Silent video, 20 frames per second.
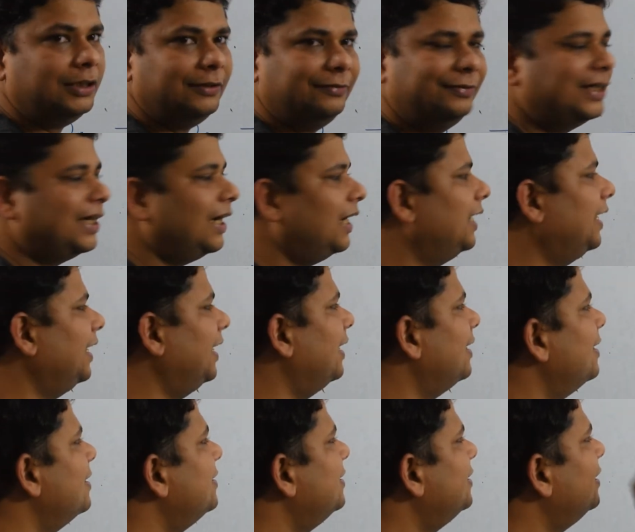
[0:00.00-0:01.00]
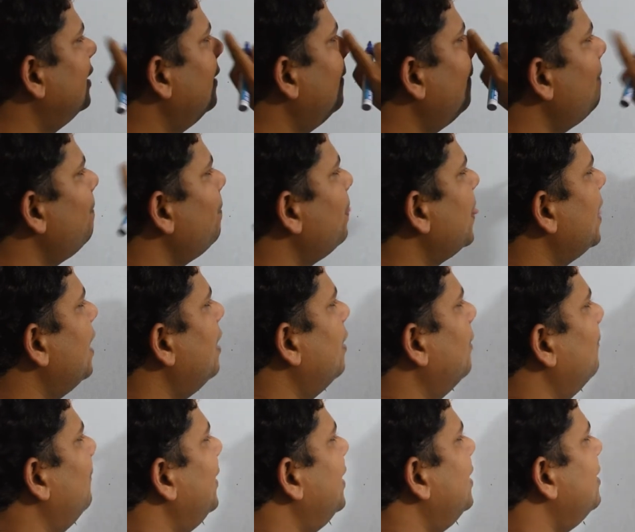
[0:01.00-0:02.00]
difficulty is,
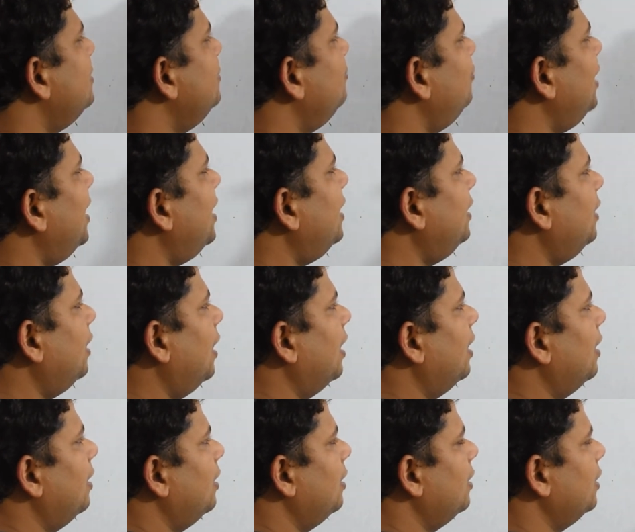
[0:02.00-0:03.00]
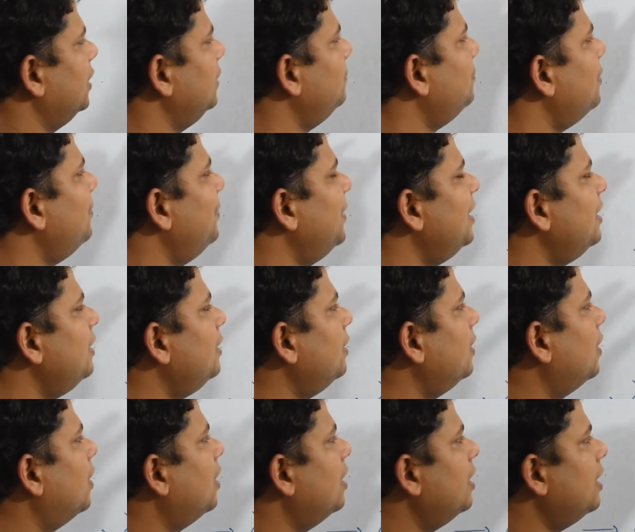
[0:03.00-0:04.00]
because we are removing
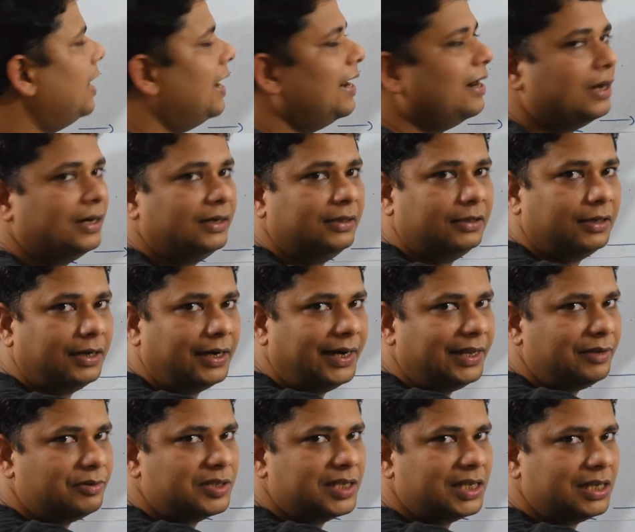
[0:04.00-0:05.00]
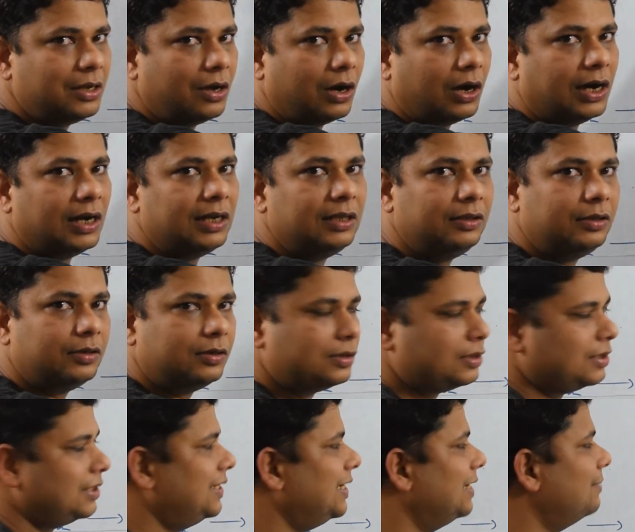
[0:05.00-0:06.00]
and reducing all the
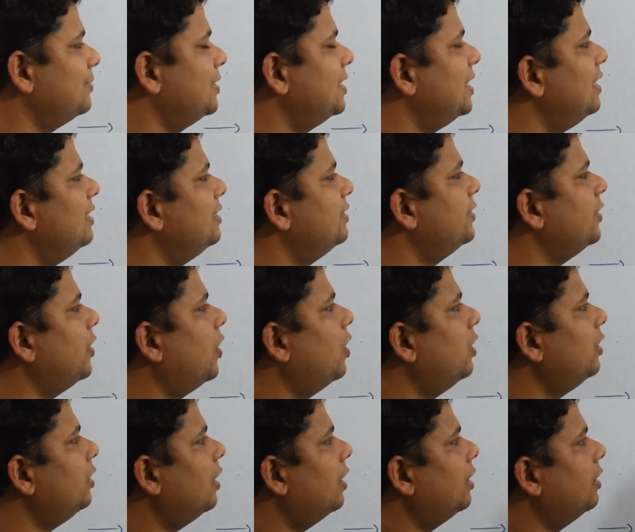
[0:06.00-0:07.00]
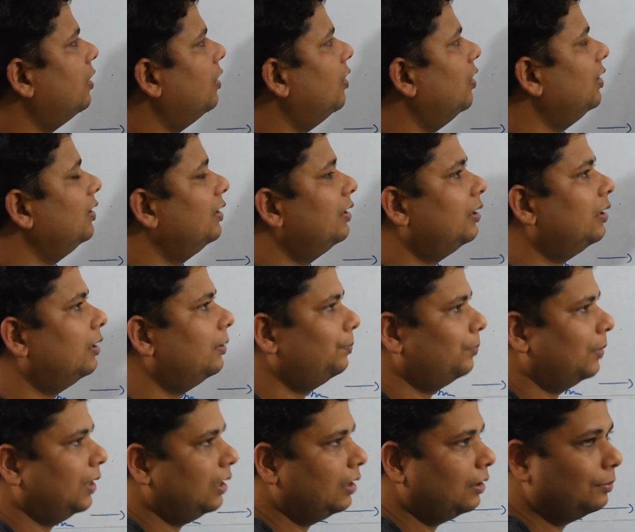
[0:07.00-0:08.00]
stem cells or all the
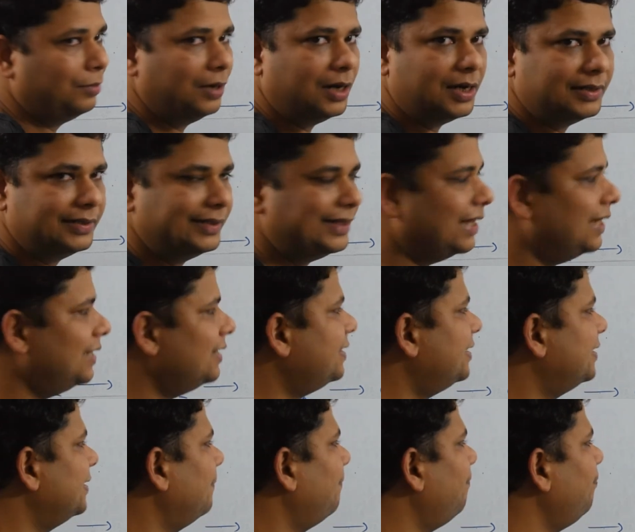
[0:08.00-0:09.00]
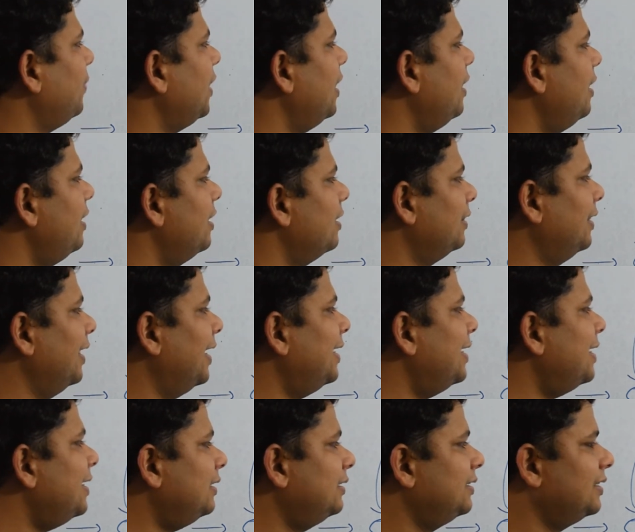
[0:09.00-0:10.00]
blood cells, there
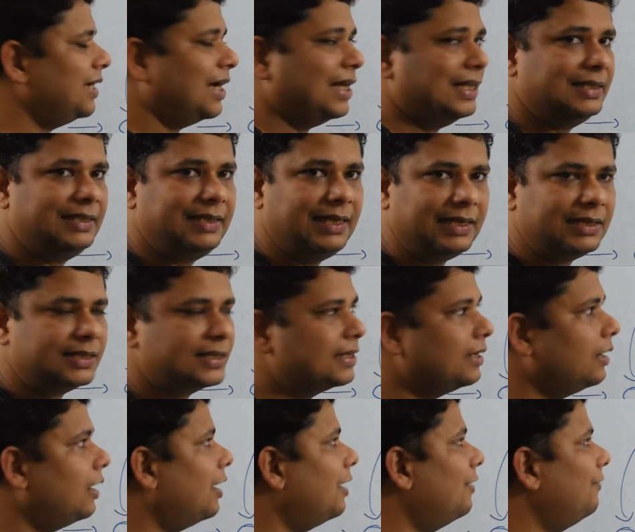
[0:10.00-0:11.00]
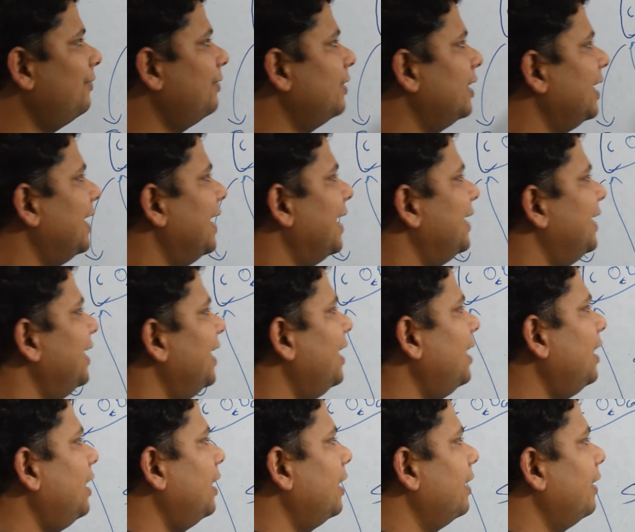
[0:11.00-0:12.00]
are chances of
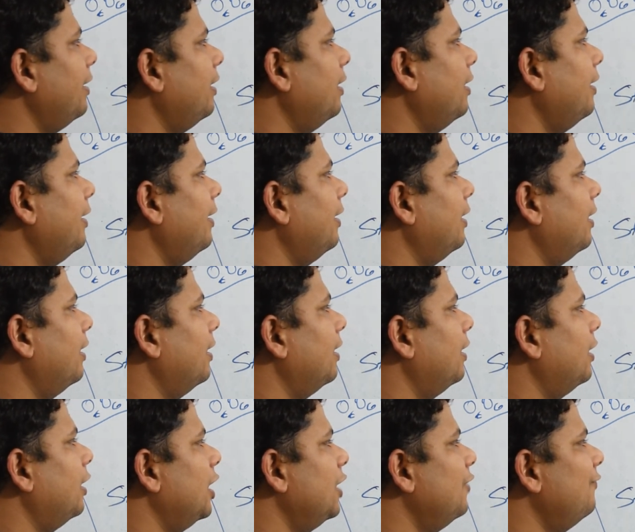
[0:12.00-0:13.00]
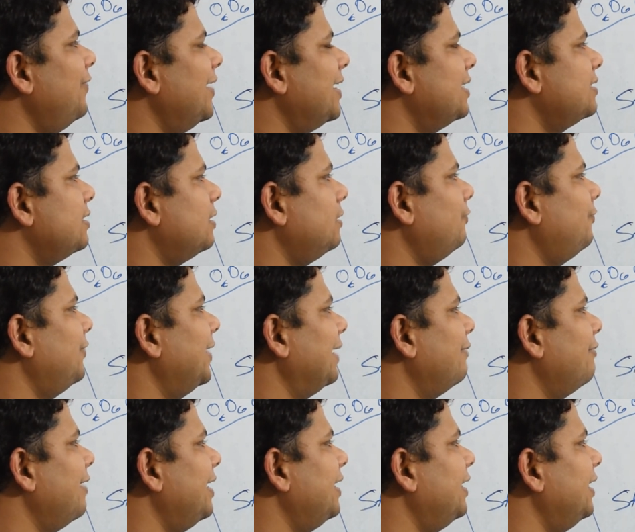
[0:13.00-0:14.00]
getting infection
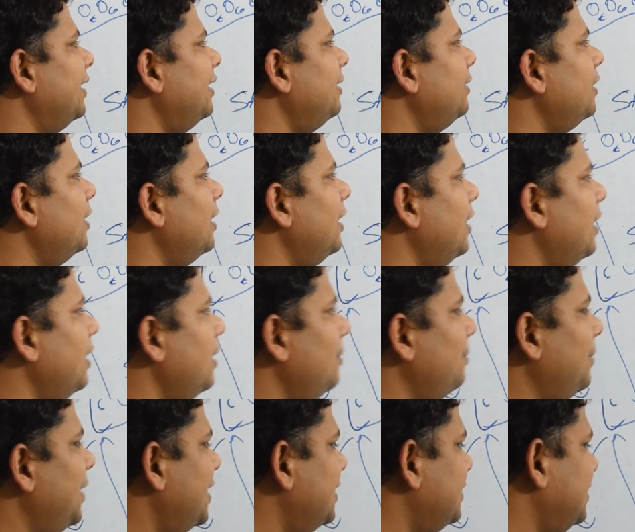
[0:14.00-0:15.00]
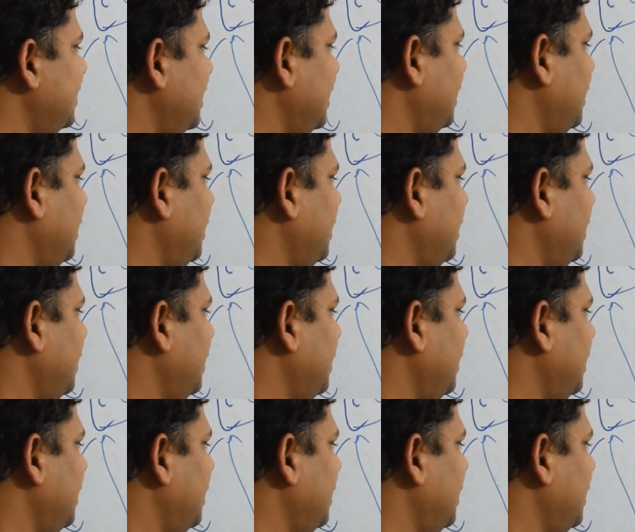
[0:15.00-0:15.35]
frequently, because